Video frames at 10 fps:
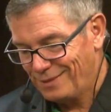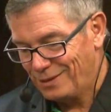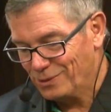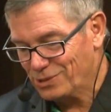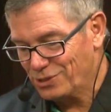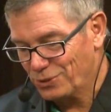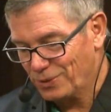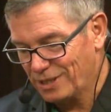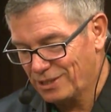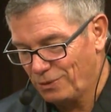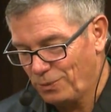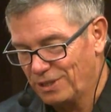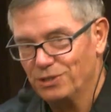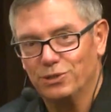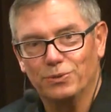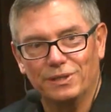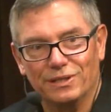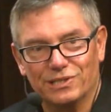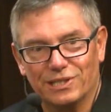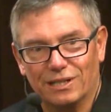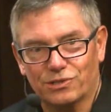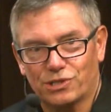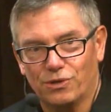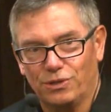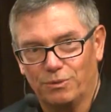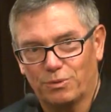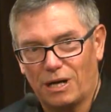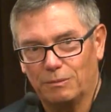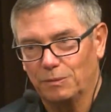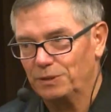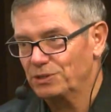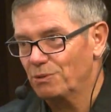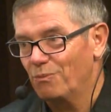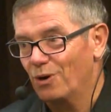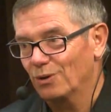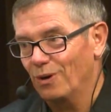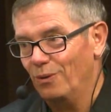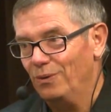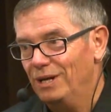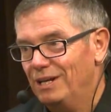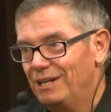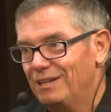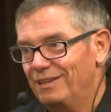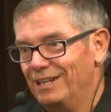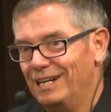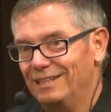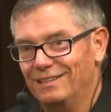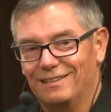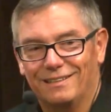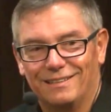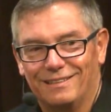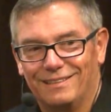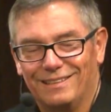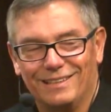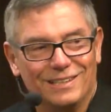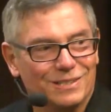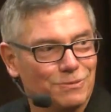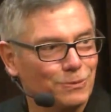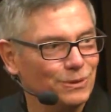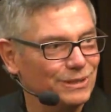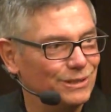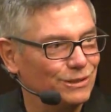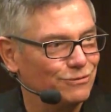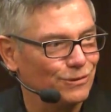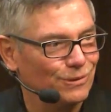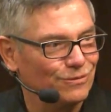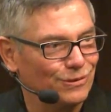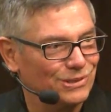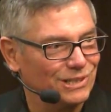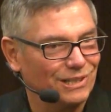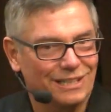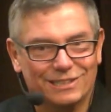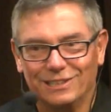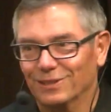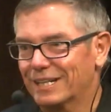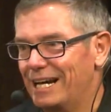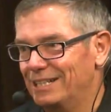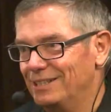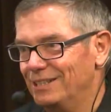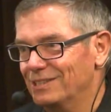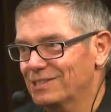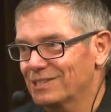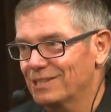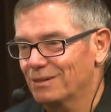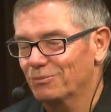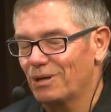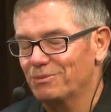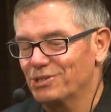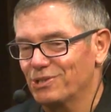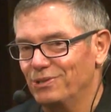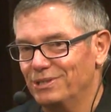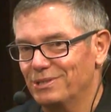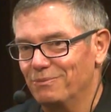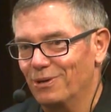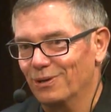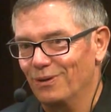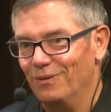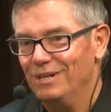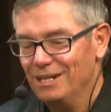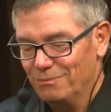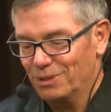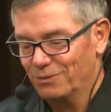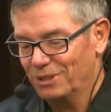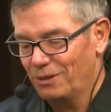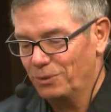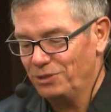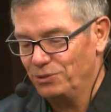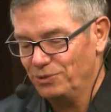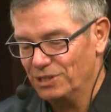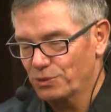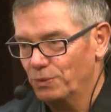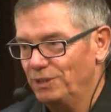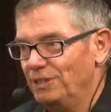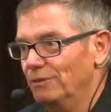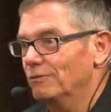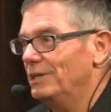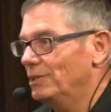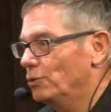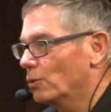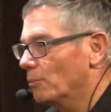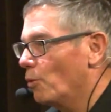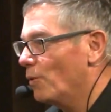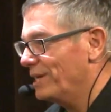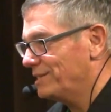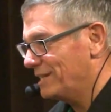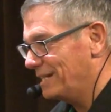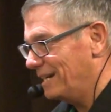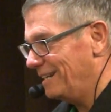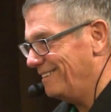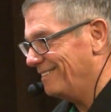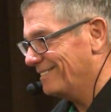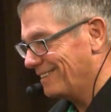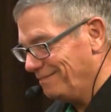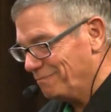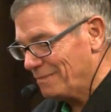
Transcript: there's a trick that we can do with this that I'll show you probably tomorrow that is really good for selecting your candidates. I'll probably show you tomorrow, but I want to do this one in the normal way today. Okay?